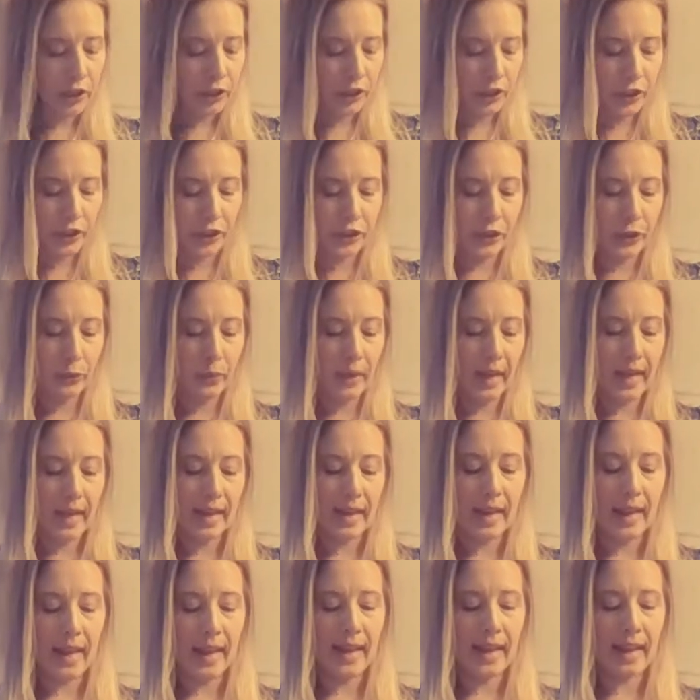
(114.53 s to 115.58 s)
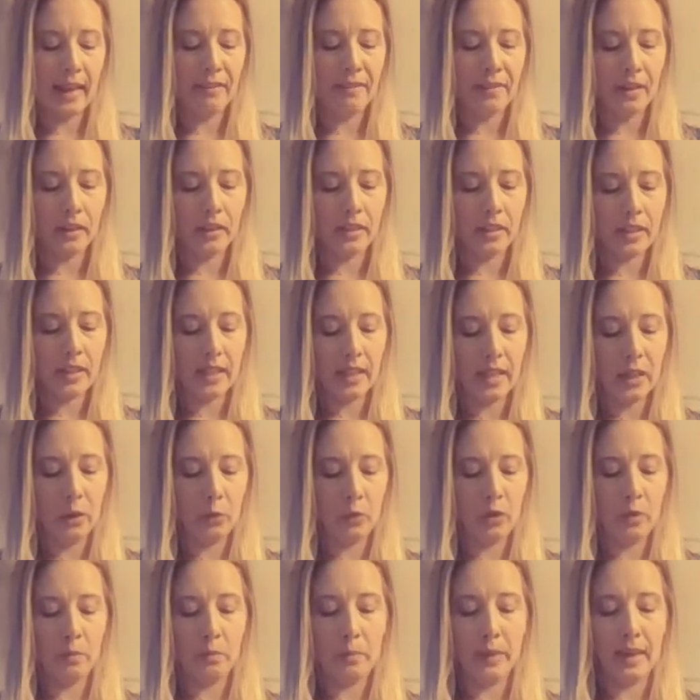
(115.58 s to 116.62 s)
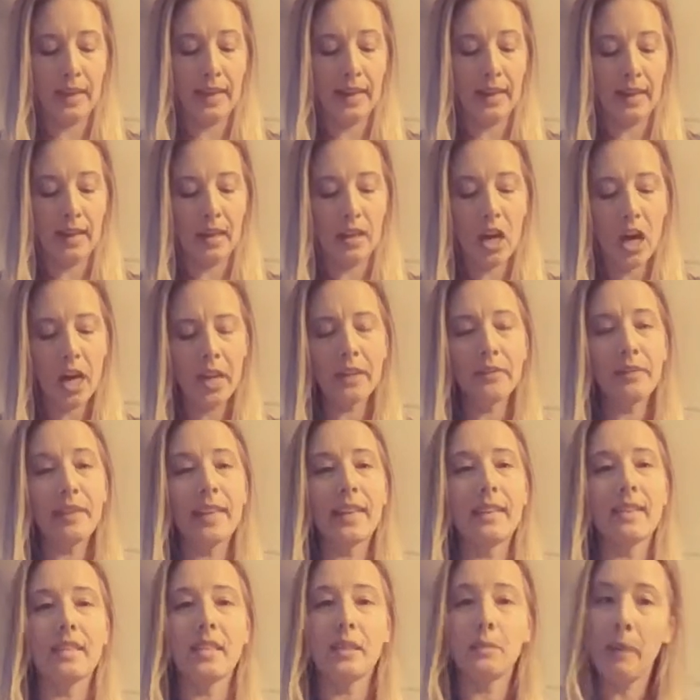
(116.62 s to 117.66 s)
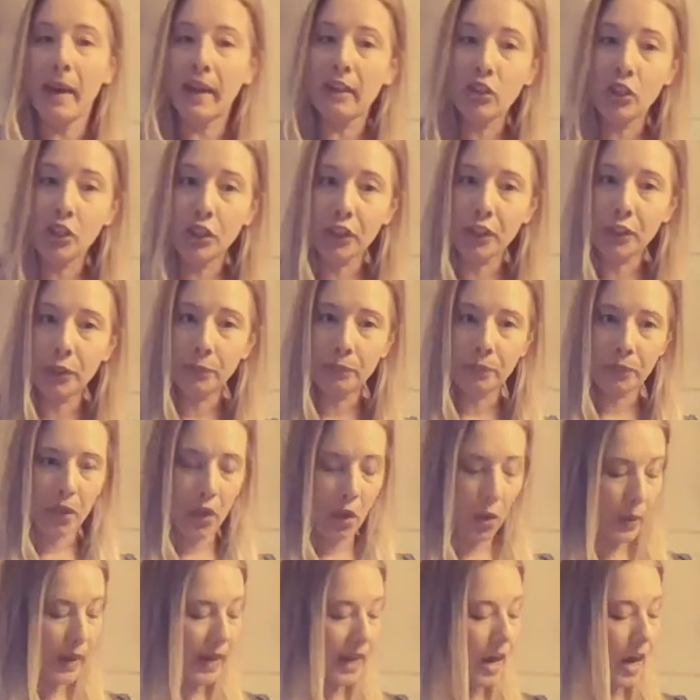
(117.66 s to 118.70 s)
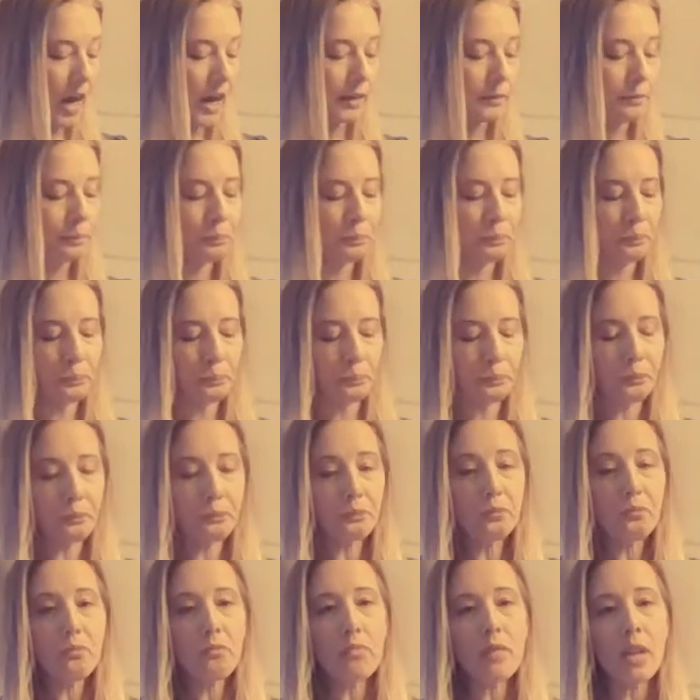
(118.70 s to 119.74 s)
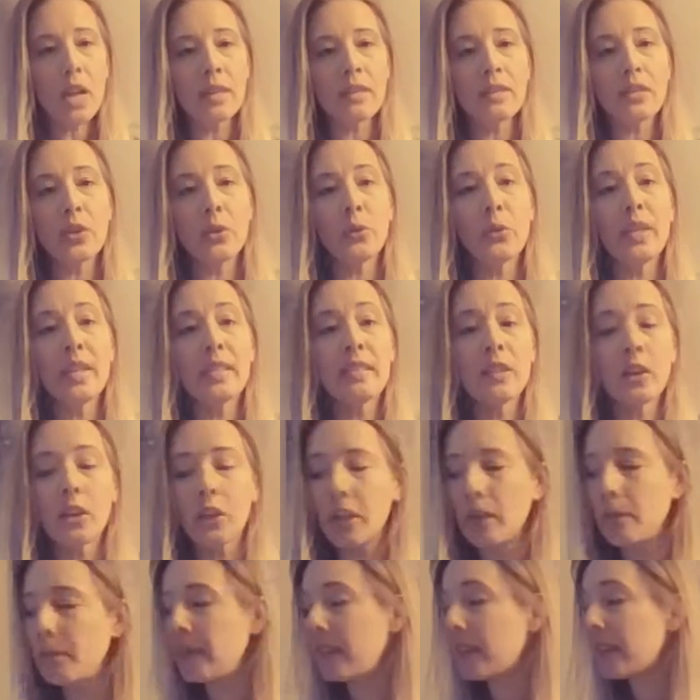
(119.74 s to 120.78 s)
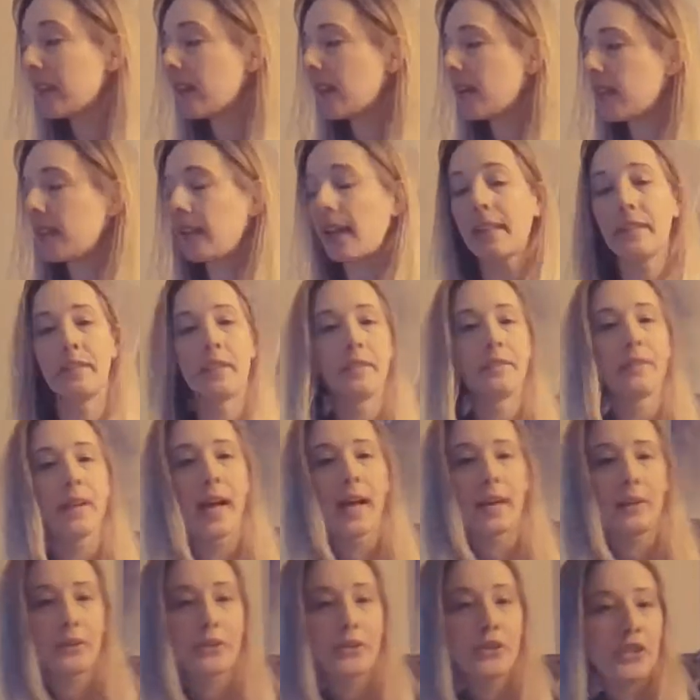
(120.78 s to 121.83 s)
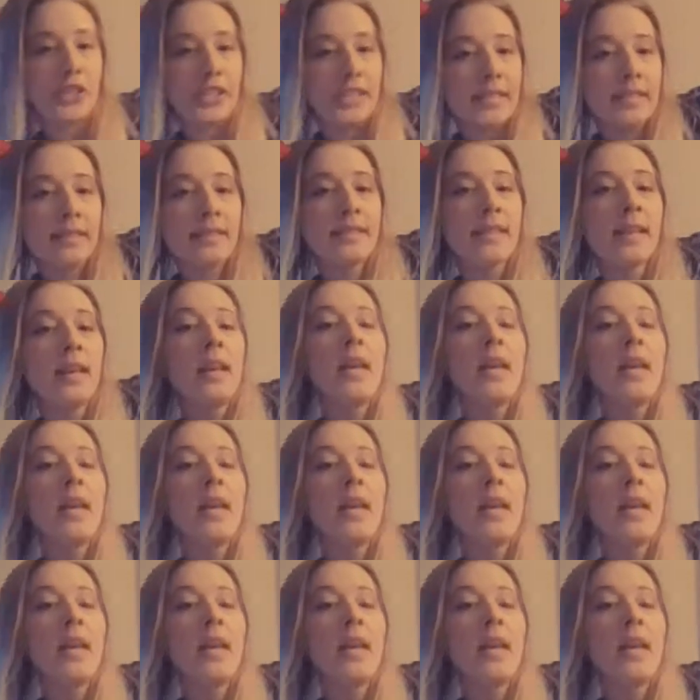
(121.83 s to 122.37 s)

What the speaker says: to do it, and I felt it would be kind of like a special going on. So these are going to be the collective energies.